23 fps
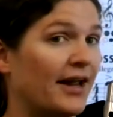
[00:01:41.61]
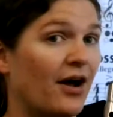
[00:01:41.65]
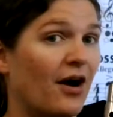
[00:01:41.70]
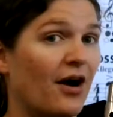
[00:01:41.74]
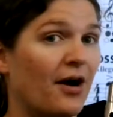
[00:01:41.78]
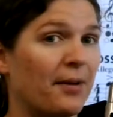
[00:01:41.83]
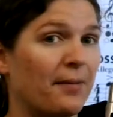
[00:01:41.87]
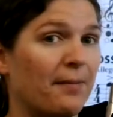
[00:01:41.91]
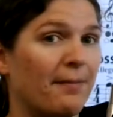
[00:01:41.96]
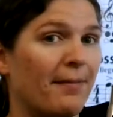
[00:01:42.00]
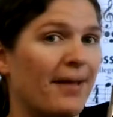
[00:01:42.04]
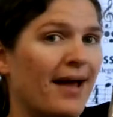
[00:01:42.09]
it
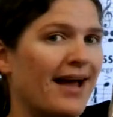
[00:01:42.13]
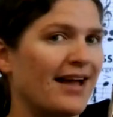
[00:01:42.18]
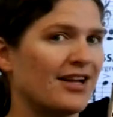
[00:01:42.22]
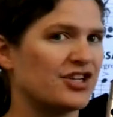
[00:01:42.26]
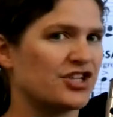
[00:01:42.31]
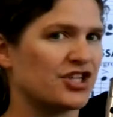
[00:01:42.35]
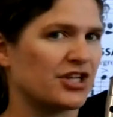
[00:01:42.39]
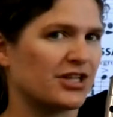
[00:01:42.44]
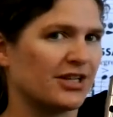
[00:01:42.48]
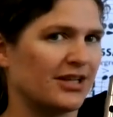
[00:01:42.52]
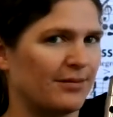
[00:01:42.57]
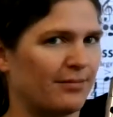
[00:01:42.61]

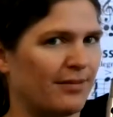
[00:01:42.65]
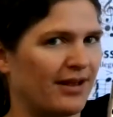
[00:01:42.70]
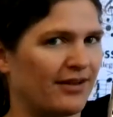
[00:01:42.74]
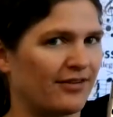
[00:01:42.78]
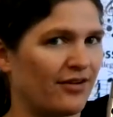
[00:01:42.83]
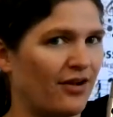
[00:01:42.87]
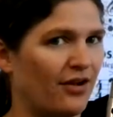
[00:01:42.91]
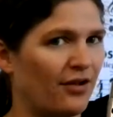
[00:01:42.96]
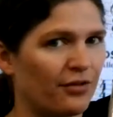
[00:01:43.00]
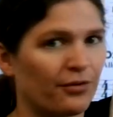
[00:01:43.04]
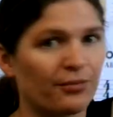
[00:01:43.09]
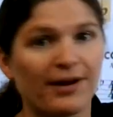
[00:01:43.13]
automatically makes
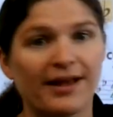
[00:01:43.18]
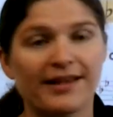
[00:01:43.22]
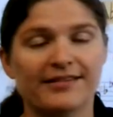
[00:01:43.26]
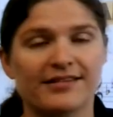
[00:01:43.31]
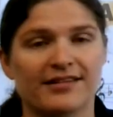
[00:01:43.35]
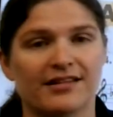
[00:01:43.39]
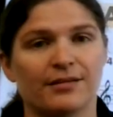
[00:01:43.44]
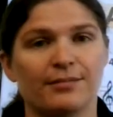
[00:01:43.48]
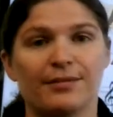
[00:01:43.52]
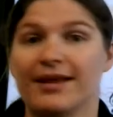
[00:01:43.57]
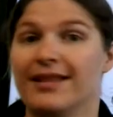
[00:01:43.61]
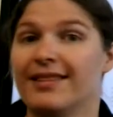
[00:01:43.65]
all the rest
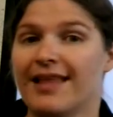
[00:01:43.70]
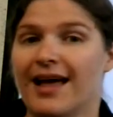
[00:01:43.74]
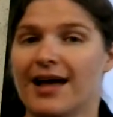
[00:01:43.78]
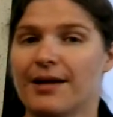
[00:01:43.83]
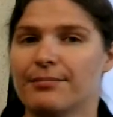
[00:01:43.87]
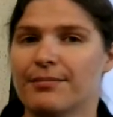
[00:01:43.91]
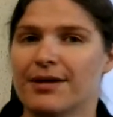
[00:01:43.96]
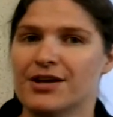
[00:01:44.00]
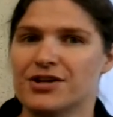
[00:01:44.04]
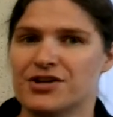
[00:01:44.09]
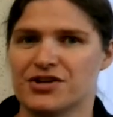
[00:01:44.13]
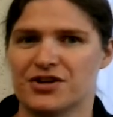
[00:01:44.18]
of them in
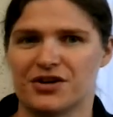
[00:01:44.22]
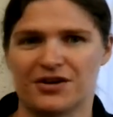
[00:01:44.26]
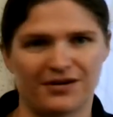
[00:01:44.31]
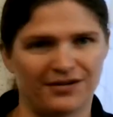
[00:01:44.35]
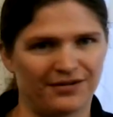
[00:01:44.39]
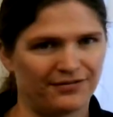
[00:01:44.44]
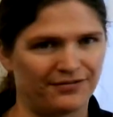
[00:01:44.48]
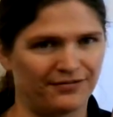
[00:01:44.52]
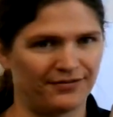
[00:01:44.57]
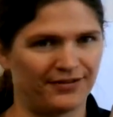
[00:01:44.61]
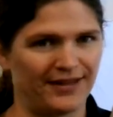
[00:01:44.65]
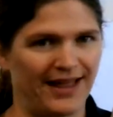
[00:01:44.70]
that measure
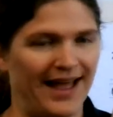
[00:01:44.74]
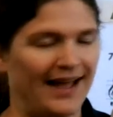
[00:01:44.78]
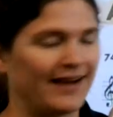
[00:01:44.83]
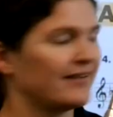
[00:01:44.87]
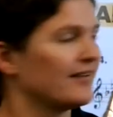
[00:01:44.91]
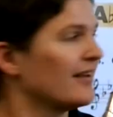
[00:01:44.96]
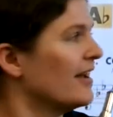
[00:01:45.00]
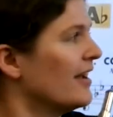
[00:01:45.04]
flat.